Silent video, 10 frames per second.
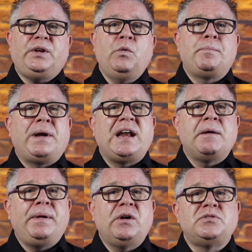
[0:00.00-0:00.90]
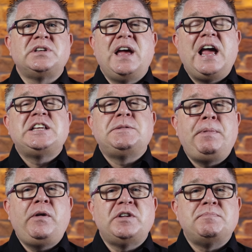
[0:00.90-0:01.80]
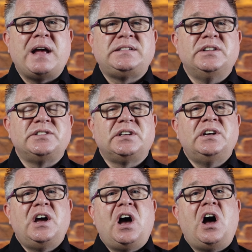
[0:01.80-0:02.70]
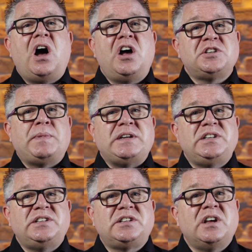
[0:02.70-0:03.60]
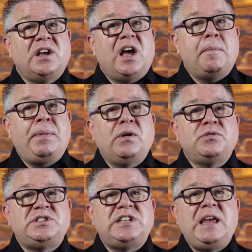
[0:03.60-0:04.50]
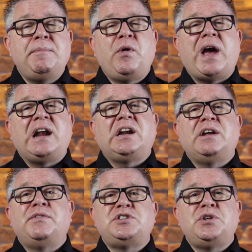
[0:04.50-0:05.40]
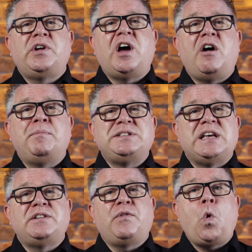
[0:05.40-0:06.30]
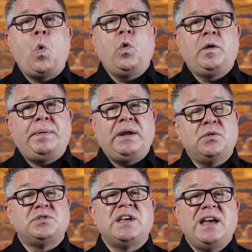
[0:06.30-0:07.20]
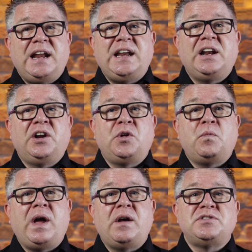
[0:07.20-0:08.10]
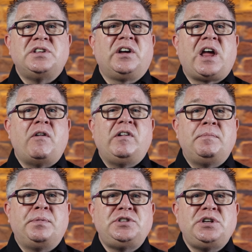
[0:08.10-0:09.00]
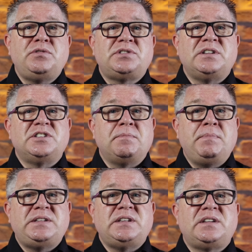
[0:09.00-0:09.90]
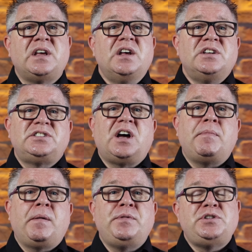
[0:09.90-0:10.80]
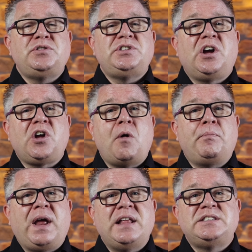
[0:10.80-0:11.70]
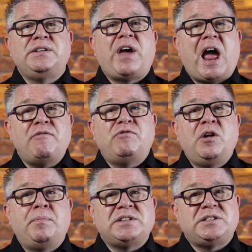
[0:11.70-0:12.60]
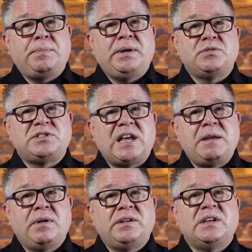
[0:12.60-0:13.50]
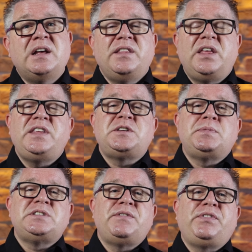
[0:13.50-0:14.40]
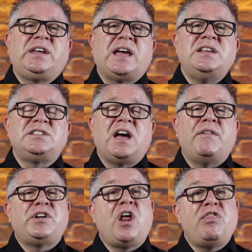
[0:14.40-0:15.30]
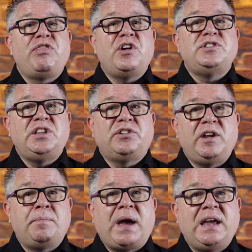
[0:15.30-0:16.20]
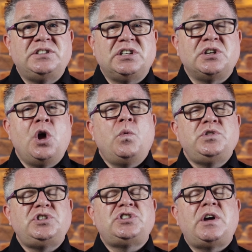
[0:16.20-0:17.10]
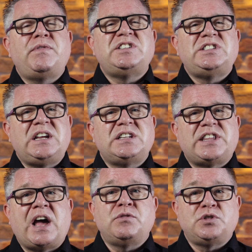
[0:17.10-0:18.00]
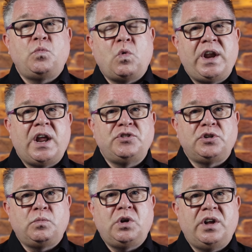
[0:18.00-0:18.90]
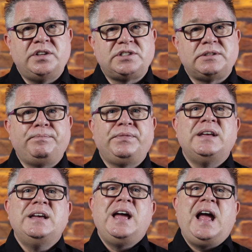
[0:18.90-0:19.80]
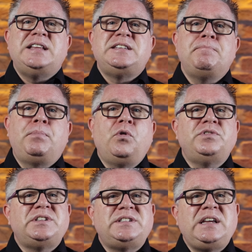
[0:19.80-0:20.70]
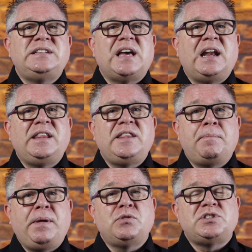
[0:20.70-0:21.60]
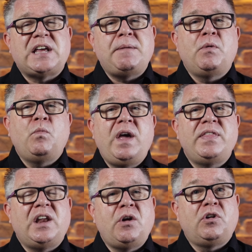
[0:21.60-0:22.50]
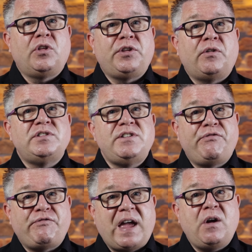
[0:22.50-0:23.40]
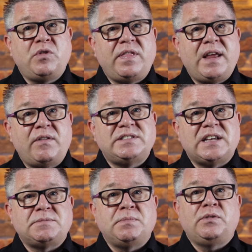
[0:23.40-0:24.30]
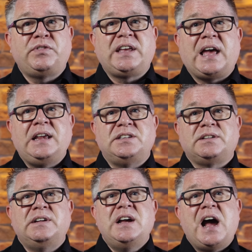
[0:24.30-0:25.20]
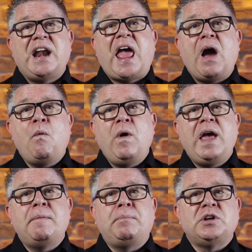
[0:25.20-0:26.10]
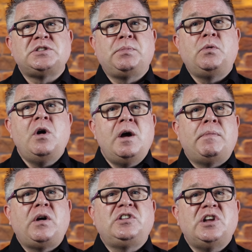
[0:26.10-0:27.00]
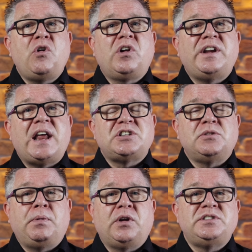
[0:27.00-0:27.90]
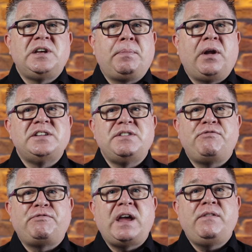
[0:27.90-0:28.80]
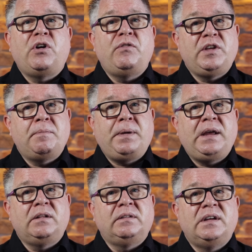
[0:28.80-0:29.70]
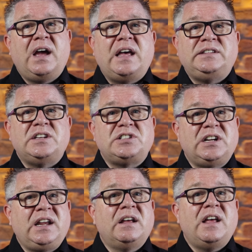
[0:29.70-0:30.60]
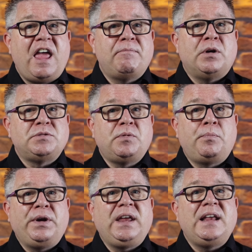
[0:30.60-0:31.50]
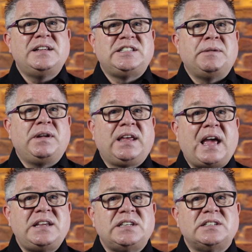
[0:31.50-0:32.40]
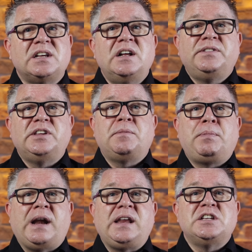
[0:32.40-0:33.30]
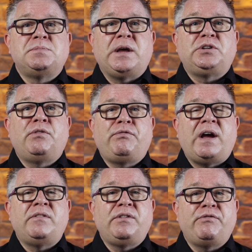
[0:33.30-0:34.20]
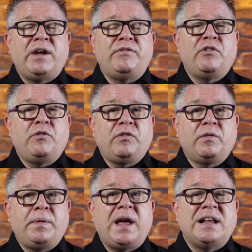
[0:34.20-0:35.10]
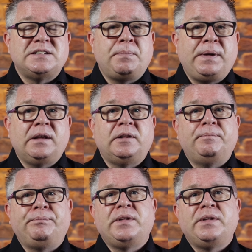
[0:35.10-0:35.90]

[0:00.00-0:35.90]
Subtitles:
With planning appeals, experience matters. Our specialist appeals team, who handle over 2.5% of all appeals in England and Wales that are currently produced and submitted, start by producing a comprehensive and robust appeal statement that this specific case covered 33 pages, with just over 6,100 words. It's important to detail in the appeal statement where the local authority failed in their assessment of the case and how, where possible, both local and national policy applies in favour of the appeal. Additionally, if possible, bringing in similar cases that the Planning Inspectorate found in favour of at appeal.